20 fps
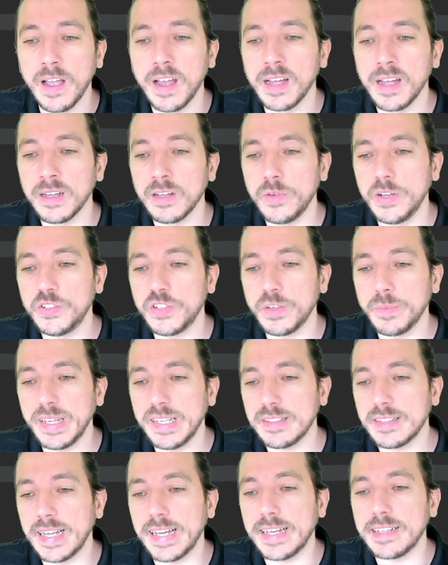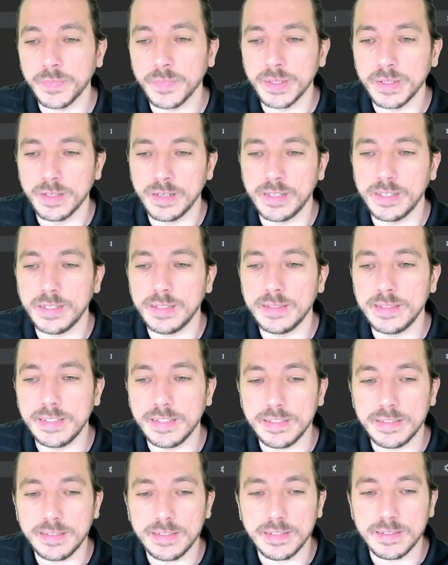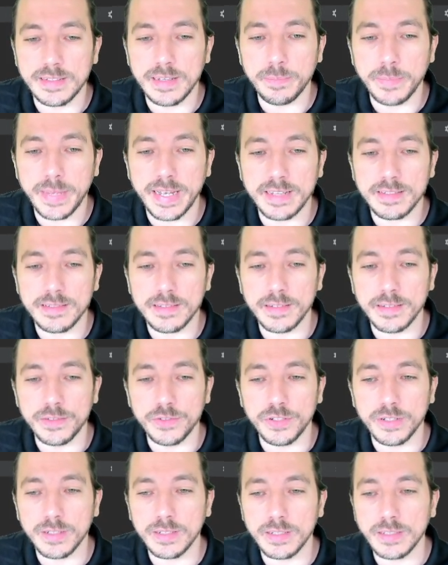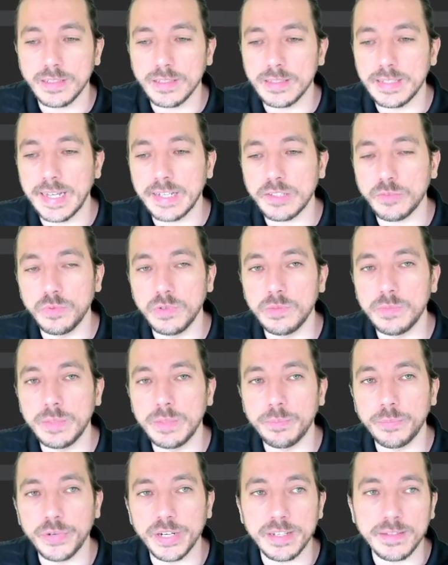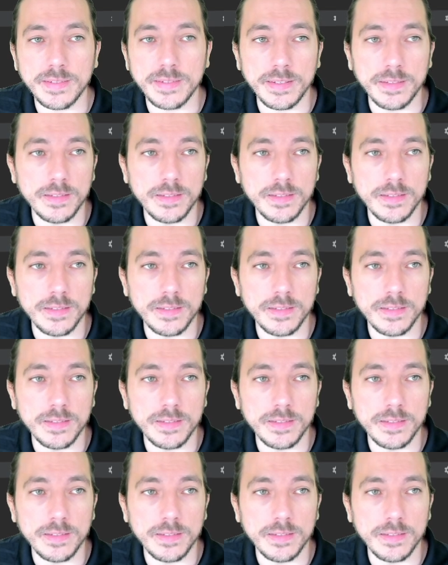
which means that this is the message that will be printed.